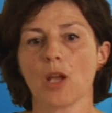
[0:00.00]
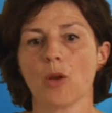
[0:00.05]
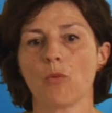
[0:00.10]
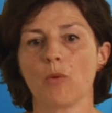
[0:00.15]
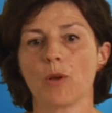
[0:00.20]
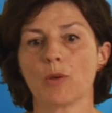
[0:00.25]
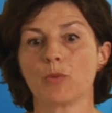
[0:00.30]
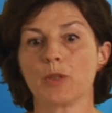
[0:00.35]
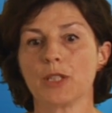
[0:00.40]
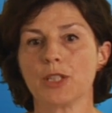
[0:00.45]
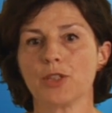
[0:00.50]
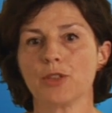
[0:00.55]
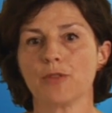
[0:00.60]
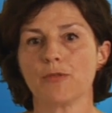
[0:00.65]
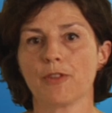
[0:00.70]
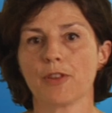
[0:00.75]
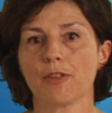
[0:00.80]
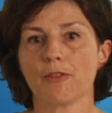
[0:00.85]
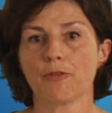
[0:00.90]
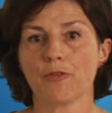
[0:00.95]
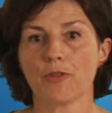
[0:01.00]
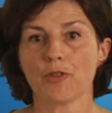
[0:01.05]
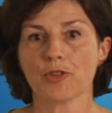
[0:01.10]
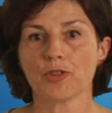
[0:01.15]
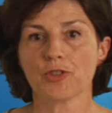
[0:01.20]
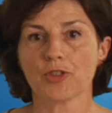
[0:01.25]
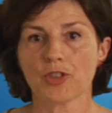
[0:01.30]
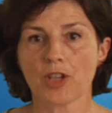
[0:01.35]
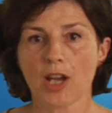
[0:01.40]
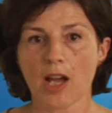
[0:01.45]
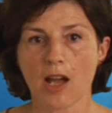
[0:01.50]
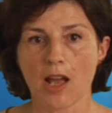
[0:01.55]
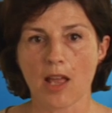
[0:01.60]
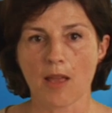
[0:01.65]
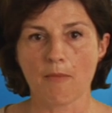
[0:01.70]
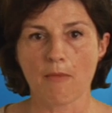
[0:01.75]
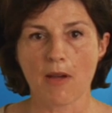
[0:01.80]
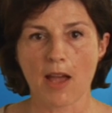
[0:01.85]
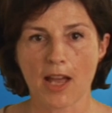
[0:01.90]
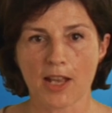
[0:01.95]
What we do for the first
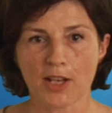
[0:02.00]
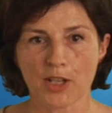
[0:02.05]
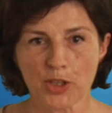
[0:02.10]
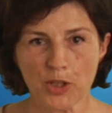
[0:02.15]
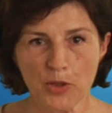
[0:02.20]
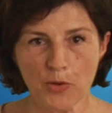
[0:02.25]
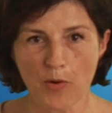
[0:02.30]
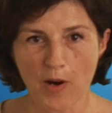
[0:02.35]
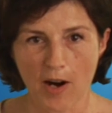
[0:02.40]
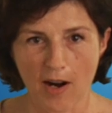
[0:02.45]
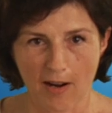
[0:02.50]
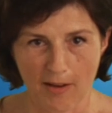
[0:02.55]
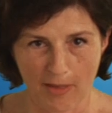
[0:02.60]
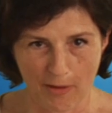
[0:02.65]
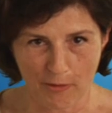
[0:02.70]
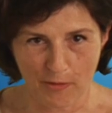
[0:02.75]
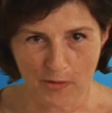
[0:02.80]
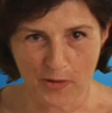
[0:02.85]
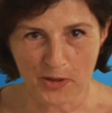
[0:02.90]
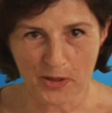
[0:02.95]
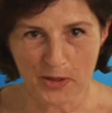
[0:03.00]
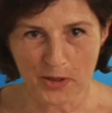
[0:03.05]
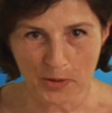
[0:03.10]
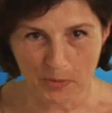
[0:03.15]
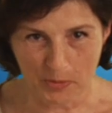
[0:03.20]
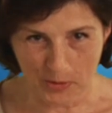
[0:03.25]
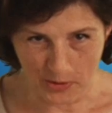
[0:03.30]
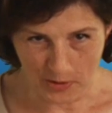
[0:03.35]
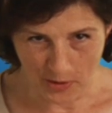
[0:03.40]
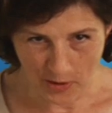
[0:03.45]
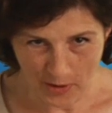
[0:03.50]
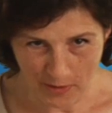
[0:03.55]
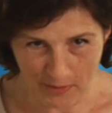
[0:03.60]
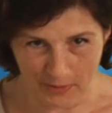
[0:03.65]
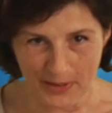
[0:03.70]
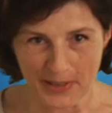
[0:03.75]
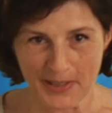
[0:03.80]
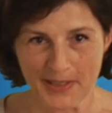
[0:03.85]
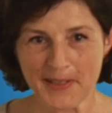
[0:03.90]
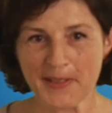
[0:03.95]
time, and you are the first
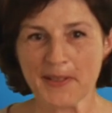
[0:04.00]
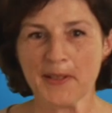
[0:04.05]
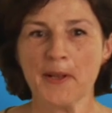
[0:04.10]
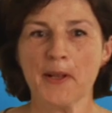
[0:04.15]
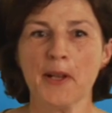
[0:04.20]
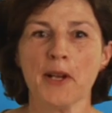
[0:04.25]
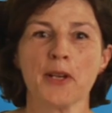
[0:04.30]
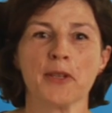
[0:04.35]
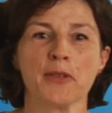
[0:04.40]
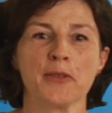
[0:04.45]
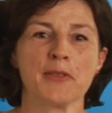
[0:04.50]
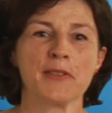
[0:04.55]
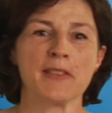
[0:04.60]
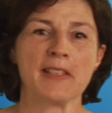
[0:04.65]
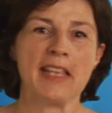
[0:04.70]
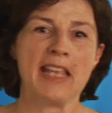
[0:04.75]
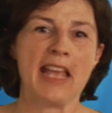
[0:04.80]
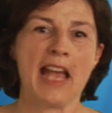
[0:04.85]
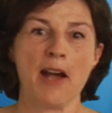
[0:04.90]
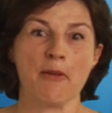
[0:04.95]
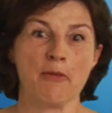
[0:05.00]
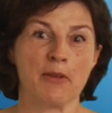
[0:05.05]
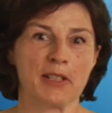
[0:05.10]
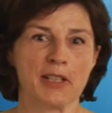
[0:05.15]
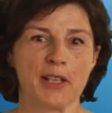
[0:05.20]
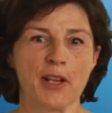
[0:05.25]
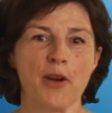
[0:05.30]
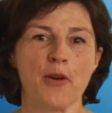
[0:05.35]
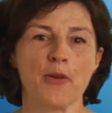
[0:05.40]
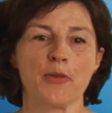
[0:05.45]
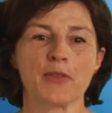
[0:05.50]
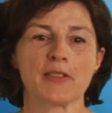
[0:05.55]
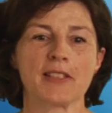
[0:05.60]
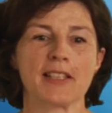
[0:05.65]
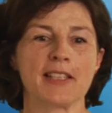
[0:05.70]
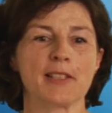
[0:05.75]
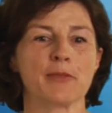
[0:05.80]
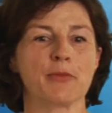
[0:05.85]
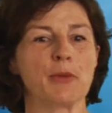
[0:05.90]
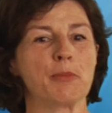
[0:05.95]
observers to see how it goes,
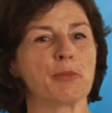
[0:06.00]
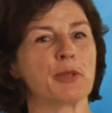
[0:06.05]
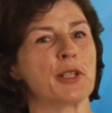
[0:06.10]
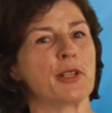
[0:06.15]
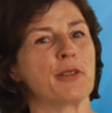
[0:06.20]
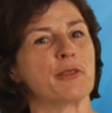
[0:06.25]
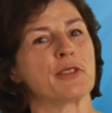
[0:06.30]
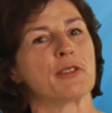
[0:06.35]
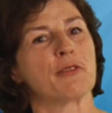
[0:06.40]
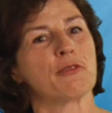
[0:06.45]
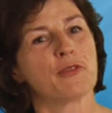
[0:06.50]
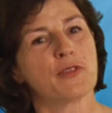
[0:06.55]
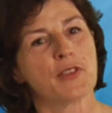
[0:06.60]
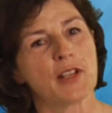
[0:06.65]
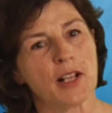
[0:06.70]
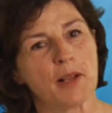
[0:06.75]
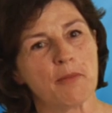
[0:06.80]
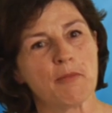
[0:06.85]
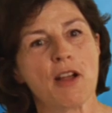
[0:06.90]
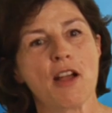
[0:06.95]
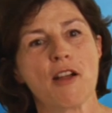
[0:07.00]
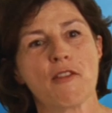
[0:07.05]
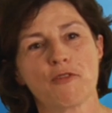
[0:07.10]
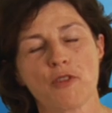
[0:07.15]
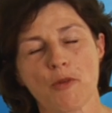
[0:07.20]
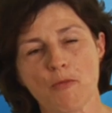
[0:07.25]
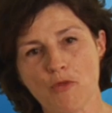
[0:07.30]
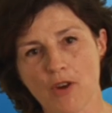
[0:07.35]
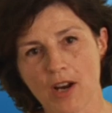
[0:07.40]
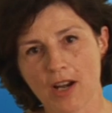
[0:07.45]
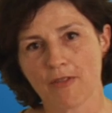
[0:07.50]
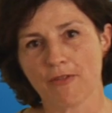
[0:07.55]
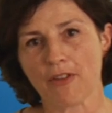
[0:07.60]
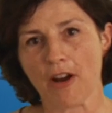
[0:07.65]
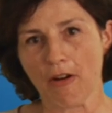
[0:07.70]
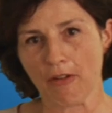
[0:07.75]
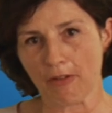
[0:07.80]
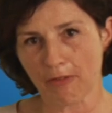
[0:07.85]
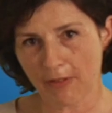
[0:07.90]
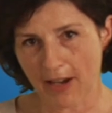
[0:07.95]
is we produce a film from one of
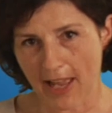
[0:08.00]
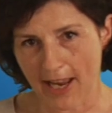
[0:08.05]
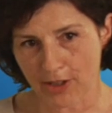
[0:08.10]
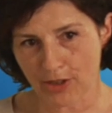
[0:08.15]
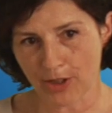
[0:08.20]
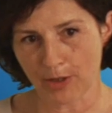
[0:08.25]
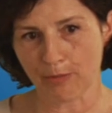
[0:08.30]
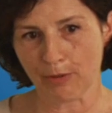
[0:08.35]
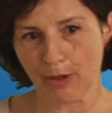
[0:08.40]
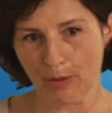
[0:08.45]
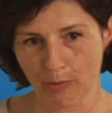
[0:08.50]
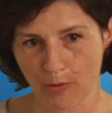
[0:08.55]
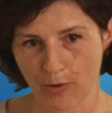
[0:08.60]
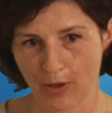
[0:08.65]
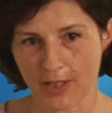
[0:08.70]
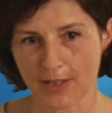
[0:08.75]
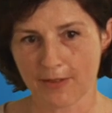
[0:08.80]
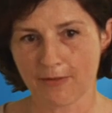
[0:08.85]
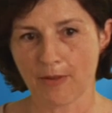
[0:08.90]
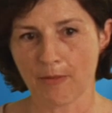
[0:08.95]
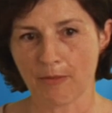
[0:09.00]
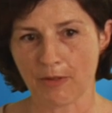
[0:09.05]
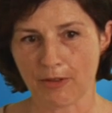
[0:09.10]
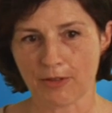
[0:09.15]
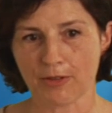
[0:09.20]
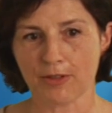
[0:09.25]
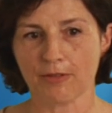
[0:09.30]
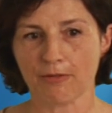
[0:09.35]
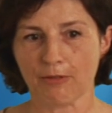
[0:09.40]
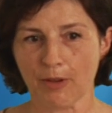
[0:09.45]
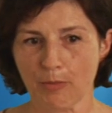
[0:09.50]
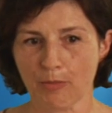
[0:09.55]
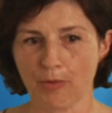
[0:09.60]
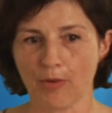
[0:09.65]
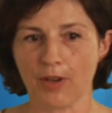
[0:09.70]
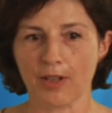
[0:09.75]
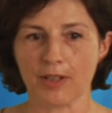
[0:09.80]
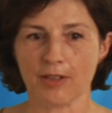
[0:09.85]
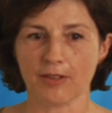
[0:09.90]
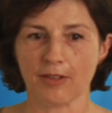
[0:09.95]
our flagship reports, from this
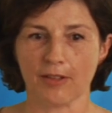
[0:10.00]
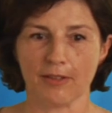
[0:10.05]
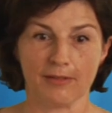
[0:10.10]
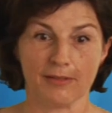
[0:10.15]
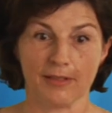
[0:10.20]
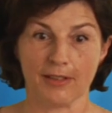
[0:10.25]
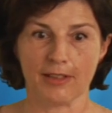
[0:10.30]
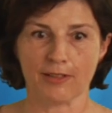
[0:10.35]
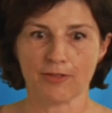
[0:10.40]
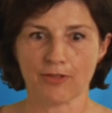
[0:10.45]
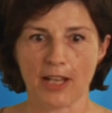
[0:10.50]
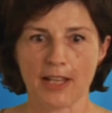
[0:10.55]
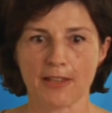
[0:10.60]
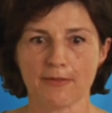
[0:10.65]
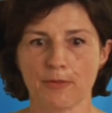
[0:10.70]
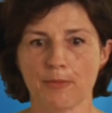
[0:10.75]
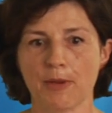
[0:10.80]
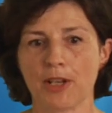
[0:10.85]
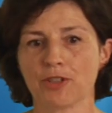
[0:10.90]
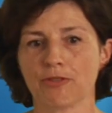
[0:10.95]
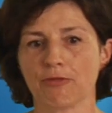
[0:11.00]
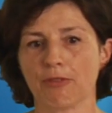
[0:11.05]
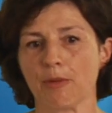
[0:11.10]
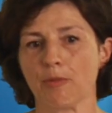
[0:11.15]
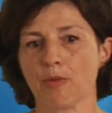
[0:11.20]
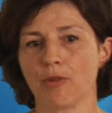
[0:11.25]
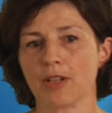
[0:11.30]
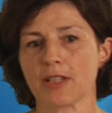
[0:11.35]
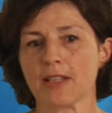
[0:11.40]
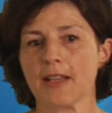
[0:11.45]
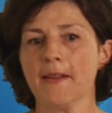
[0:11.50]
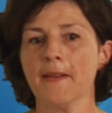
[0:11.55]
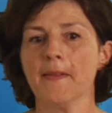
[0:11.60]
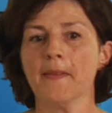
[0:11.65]
report, the transformation report.